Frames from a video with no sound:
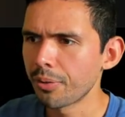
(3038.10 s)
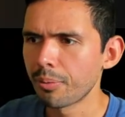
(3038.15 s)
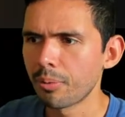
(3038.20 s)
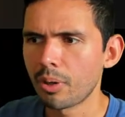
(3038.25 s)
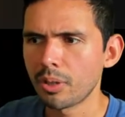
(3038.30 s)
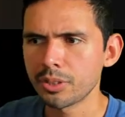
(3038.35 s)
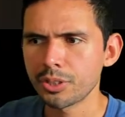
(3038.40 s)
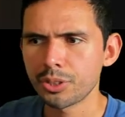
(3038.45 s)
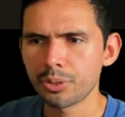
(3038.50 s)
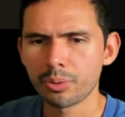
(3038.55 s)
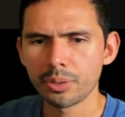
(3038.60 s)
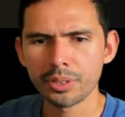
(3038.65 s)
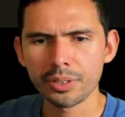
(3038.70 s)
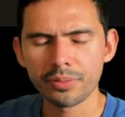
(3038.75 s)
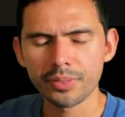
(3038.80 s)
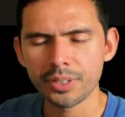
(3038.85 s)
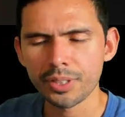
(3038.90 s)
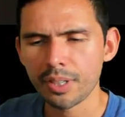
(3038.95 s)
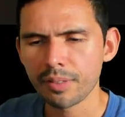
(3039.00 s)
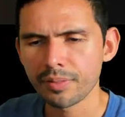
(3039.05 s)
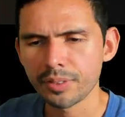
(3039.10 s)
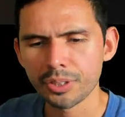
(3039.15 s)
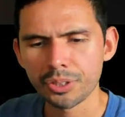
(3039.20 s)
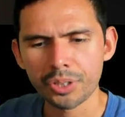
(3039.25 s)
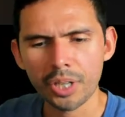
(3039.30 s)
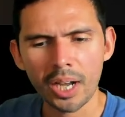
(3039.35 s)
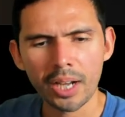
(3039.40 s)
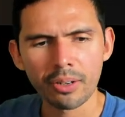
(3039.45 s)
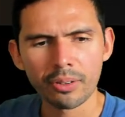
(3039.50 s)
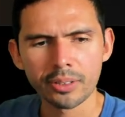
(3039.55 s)
all sorts of stuff and
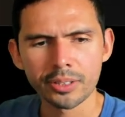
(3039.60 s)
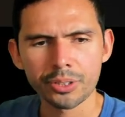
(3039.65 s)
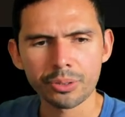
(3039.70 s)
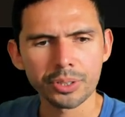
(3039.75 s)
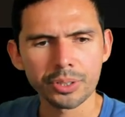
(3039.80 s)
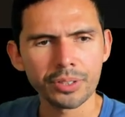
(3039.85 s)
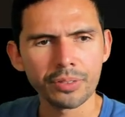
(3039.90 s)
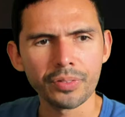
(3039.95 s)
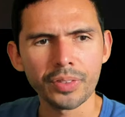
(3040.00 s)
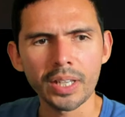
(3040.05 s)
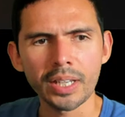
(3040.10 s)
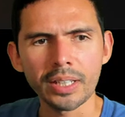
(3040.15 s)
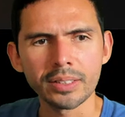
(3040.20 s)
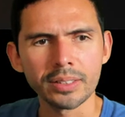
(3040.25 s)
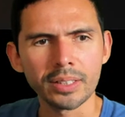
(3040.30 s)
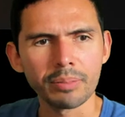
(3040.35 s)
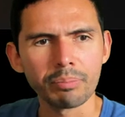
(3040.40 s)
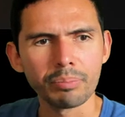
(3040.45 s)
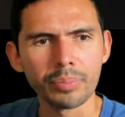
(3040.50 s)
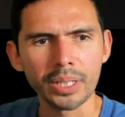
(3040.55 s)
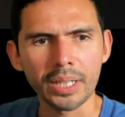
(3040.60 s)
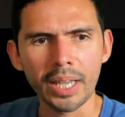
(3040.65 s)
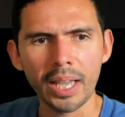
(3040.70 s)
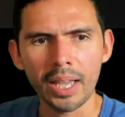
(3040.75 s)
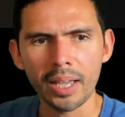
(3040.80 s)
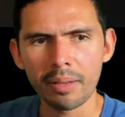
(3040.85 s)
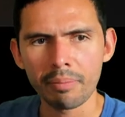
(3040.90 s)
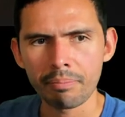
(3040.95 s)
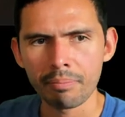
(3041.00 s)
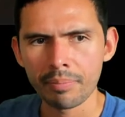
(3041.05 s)
tried all sorts of things and
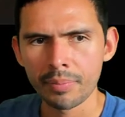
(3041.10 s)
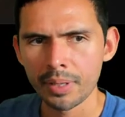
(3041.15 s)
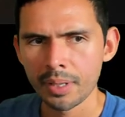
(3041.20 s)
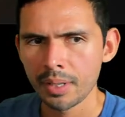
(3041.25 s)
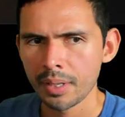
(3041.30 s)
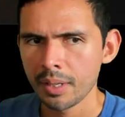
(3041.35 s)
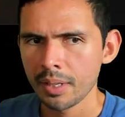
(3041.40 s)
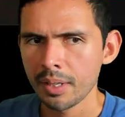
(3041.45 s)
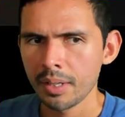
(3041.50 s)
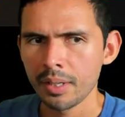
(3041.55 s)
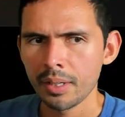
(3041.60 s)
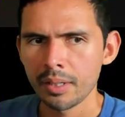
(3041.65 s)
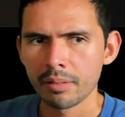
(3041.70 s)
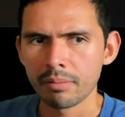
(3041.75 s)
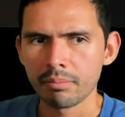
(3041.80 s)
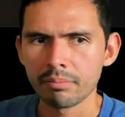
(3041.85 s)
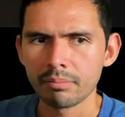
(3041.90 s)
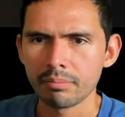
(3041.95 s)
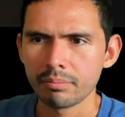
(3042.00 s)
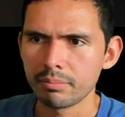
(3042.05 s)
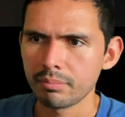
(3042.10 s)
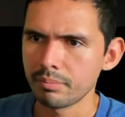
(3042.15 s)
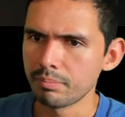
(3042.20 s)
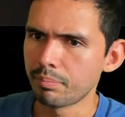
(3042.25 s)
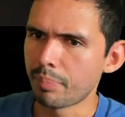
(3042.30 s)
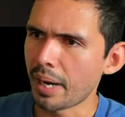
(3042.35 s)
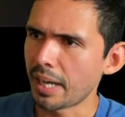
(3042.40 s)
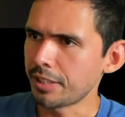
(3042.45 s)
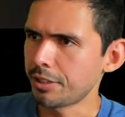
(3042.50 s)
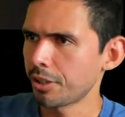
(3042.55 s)
became,
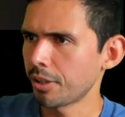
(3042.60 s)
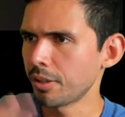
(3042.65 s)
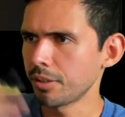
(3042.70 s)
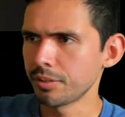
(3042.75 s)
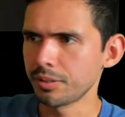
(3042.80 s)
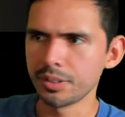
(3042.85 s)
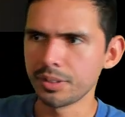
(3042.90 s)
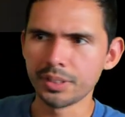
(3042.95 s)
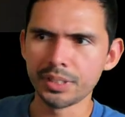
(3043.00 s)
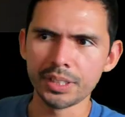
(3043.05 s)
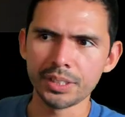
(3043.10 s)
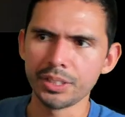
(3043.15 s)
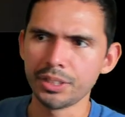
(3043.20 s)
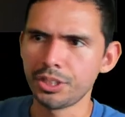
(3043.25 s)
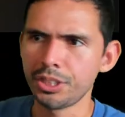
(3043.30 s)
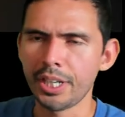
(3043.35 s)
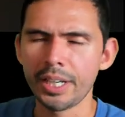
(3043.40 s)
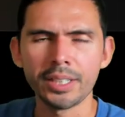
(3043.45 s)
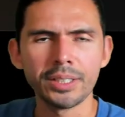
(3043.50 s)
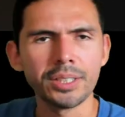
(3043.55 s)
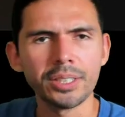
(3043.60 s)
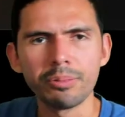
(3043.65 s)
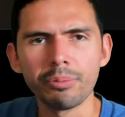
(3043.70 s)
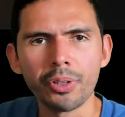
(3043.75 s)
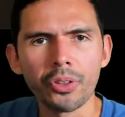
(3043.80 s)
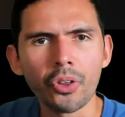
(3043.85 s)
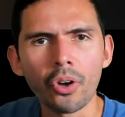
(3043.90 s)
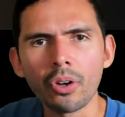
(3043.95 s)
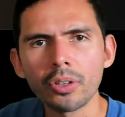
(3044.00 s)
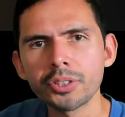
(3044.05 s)
by turns, disenchanted
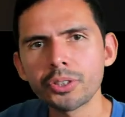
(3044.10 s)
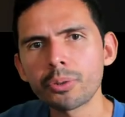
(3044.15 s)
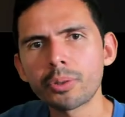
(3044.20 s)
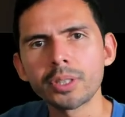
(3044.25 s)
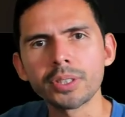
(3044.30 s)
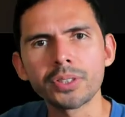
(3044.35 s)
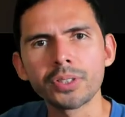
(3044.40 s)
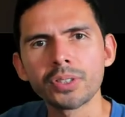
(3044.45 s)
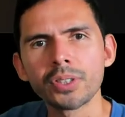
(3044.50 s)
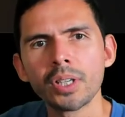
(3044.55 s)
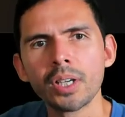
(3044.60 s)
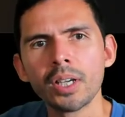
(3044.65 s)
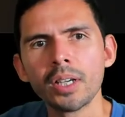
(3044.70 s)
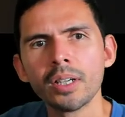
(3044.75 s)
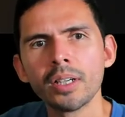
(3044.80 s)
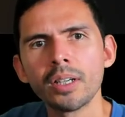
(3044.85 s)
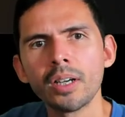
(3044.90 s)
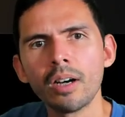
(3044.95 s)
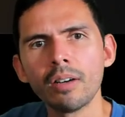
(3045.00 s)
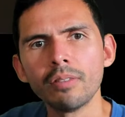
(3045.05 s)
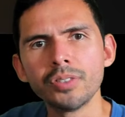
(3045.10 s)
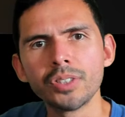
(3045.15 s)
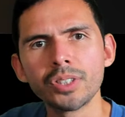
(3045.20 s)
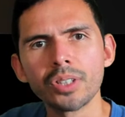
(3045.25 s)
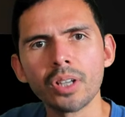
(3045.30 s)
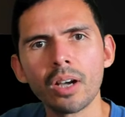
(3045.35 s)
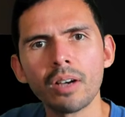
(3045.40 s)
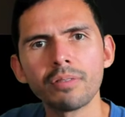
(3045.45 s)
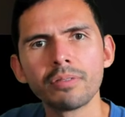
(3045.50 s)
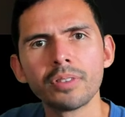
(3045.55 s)
with all sorts of
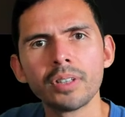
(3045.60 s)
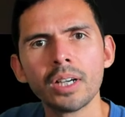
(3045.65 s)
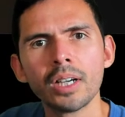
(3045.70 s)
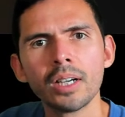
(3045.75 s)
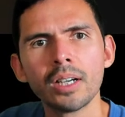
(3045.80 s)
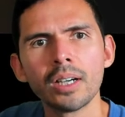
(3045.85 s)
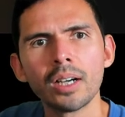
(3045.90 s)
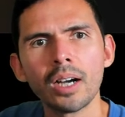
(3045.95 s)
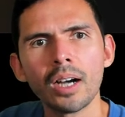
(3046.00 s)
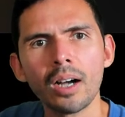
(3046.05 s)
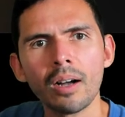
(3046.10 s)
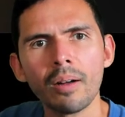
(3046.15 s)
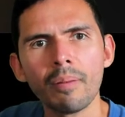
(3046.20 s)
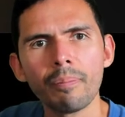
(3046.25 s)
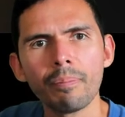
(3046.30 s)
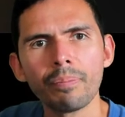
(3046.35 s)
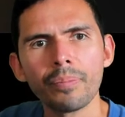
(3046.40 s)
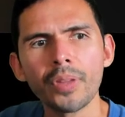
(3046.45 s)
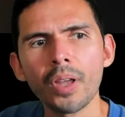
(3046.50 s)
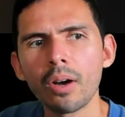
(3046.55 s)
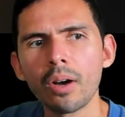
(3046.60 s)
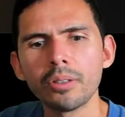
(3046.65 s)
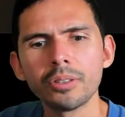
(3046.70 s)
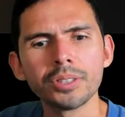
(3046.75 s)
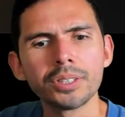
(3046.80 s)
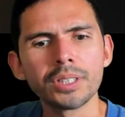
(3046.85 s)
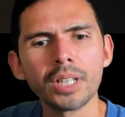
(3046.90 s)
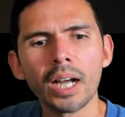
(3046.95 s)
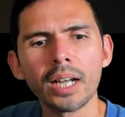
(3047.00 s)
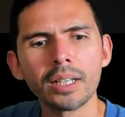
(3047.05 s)
stuff. No, it
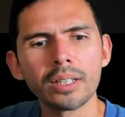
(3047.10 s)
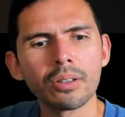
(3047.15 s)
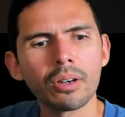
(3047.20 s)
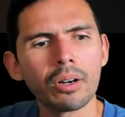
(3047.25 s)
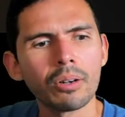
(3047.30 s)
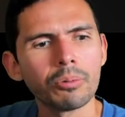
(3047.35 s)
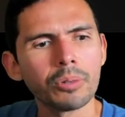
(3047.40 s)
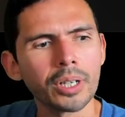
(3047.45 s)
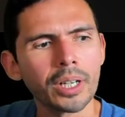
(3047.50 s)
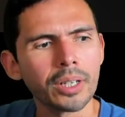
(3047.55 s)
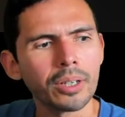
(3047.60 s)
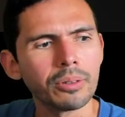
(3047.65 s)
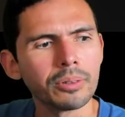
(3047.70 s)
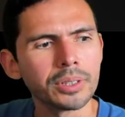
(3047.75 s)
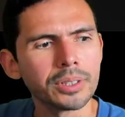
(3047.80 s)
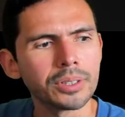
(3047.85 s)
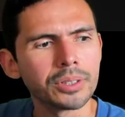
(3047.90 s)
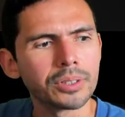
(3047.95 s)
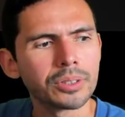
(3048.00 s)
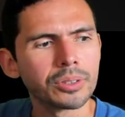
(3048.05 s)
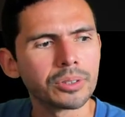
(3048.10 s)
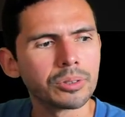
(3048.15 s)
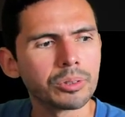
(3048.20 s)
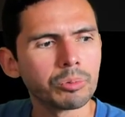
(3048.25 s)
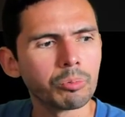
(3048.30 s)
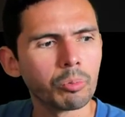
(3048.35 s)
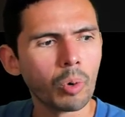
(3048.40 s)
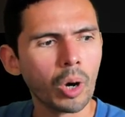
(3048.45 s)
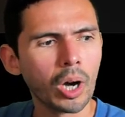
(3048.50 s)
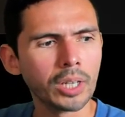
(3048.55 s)
was not at all what I always
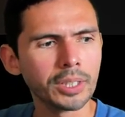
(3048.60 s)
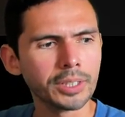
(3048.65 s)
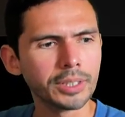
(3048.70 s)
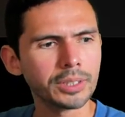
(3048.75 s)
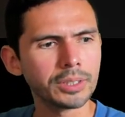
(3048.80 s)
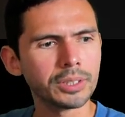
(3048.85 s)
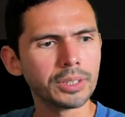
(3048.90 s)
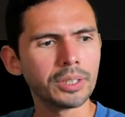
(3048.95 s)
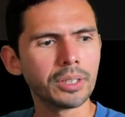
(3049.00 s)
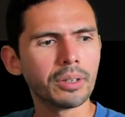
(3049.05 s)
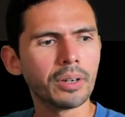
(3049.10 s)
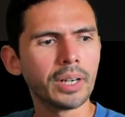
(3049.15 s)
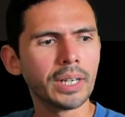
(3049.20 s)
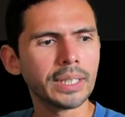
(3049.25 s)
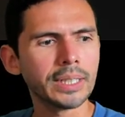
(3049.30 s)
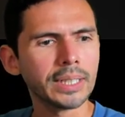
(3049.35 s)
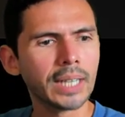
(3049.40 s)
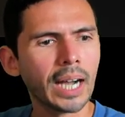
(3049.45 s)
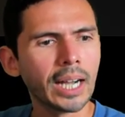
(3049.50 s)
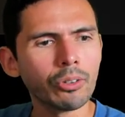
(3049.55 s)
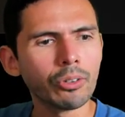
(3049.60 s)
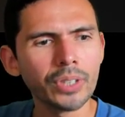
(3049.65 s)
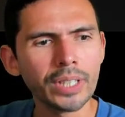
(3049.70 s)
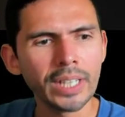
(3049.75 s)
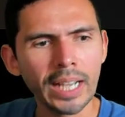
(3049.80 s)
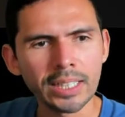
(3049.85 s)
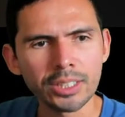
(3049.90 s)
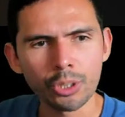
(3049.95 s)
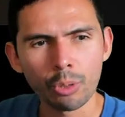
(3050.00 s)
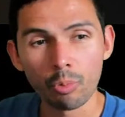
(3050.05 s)
wanted. You know, I only
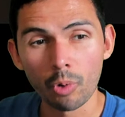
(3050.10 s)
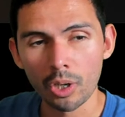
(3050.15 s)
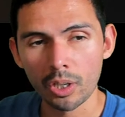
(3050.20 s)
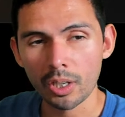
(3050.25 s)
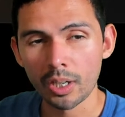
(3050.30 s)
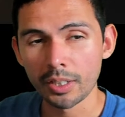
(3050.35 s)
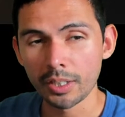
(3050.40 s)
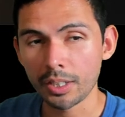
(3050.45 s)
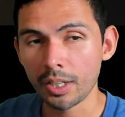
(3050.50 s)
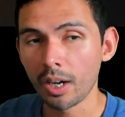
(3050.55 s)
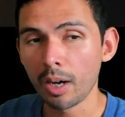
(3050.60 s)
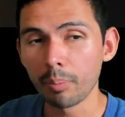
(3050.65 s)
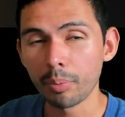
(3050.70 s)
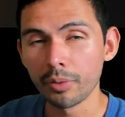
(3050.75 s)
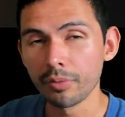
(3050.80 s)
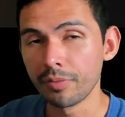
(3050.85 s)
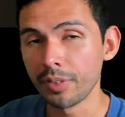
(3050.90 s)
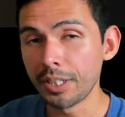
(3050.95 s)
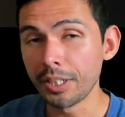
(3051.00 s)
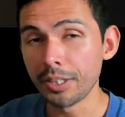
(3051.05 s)
had to work on a couple